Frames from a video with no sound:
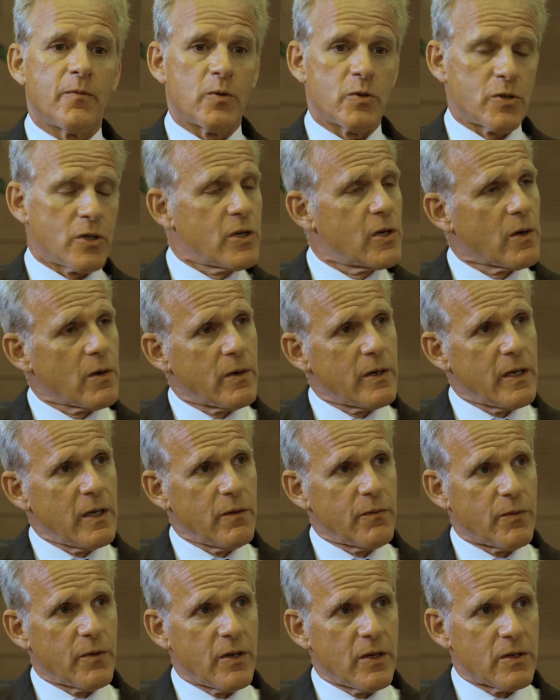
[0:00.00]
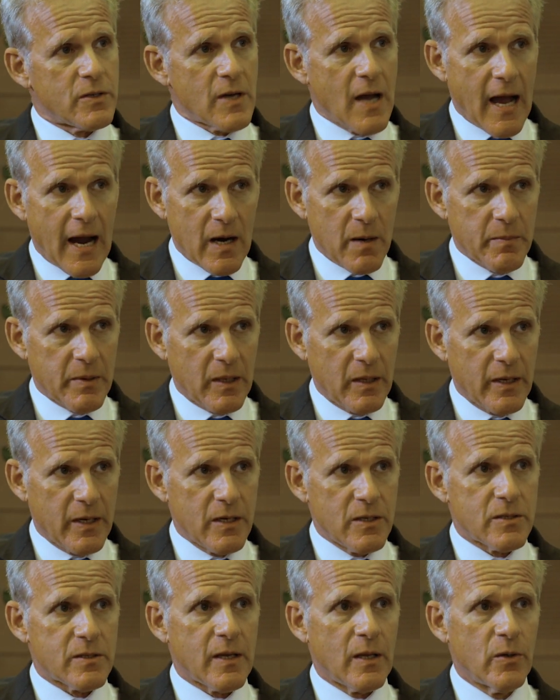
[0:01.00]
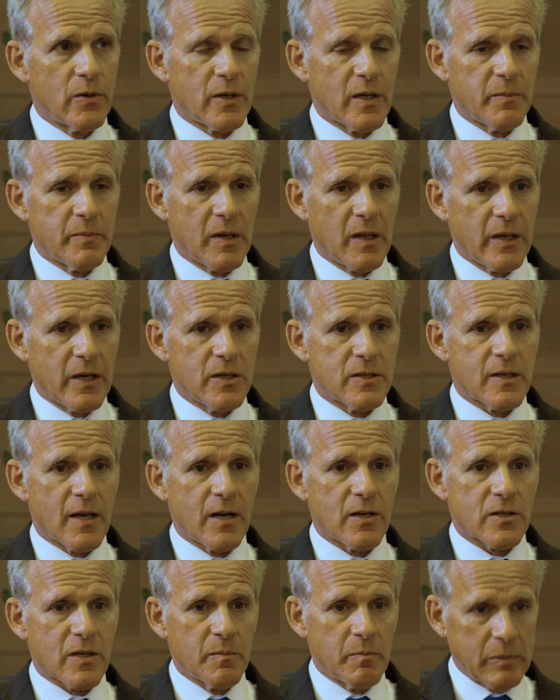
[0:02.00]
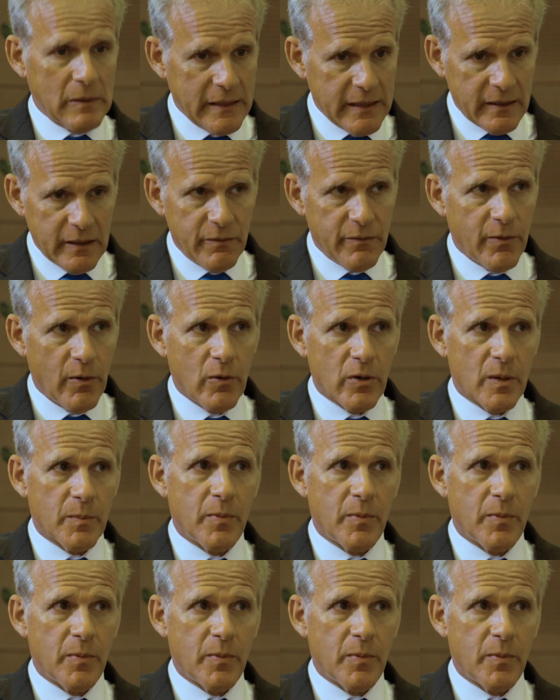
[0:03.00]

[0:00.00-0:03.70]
for security, for the entire Middle East. They look at a Middle East that has completely fallen